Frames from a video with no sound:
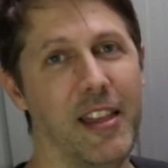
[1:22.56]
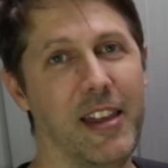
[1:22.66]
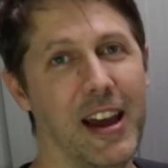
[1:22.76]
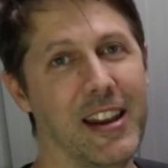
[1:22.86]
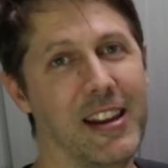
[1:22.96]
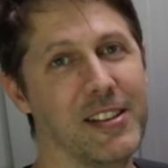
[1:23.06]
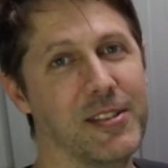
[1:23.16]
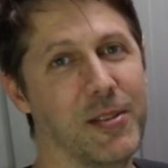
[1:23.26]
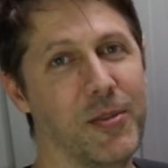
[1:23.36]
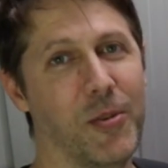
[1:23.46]
That
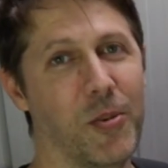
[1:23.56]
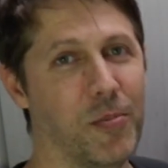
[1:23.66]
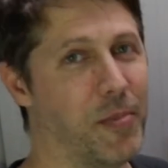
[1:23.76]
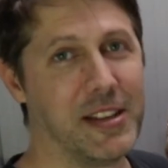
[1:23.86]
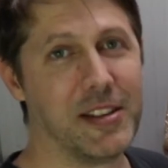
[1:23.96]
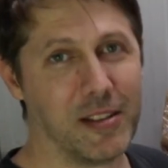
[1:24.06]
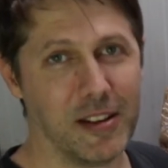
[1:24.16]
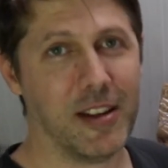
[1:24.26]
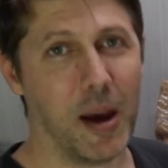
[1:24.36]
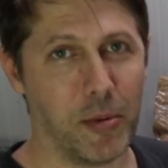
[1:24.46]
is basically
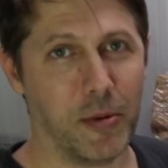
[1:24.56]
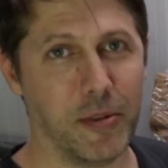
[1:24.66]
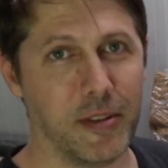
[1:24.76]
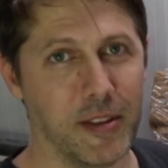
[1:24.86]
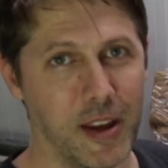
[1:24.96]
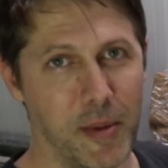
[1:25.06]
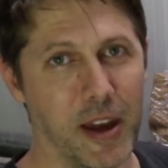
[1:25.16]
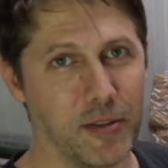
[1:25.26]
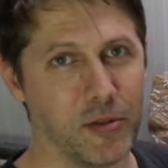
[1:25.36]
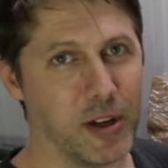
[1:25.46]
double the
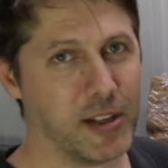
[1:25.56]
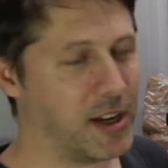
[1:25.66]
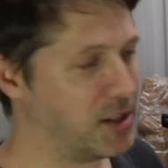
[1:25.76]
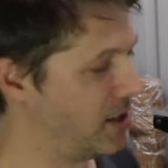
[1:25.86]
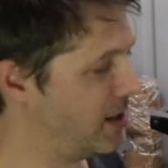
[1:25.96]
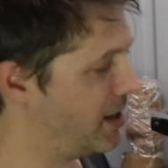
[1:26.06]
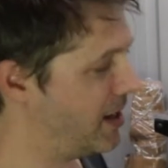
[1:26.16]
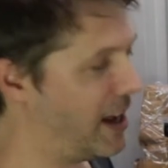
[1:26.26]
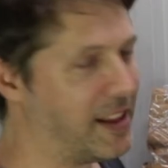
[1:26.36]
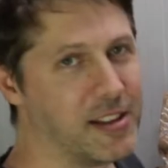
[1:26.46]
amount of string tension,
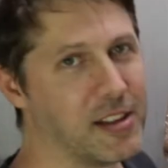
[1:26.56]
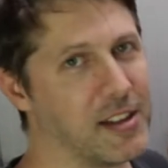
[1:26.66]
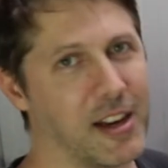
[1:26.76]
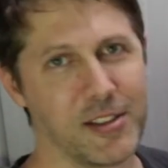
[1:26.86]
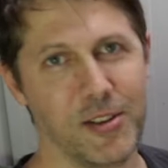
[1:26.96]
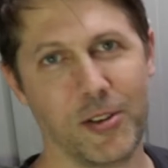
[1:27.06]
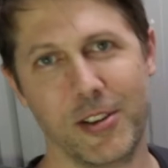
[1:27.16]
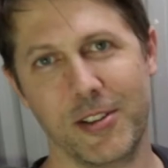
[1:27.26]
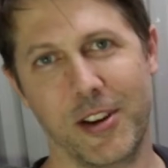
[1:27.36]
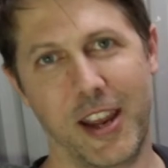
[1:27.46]
and this guitar is not
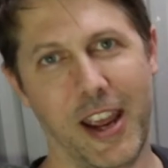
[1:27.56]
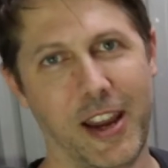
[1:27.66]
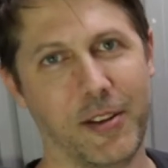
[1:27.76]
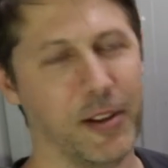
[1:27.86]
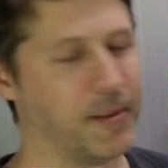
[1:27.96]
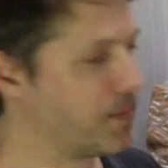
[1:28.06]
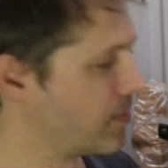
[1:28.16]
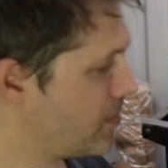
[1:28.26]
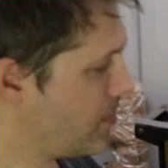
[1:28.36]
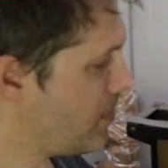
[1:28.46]
designed to handle it.
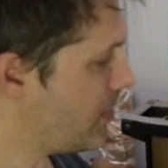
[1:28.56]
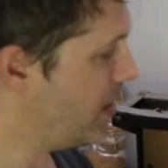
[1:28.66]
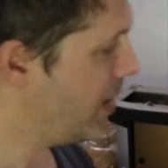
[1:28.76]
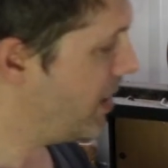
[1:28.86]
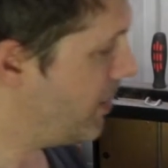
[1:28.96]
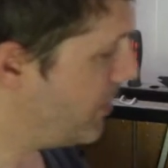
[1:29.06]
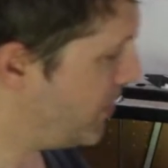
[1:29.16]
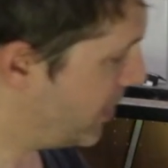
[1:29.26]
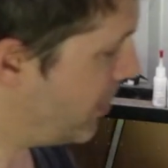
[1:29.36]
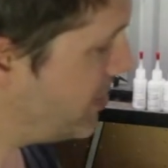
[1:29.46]

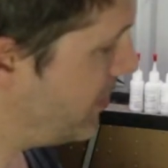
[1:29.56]
Because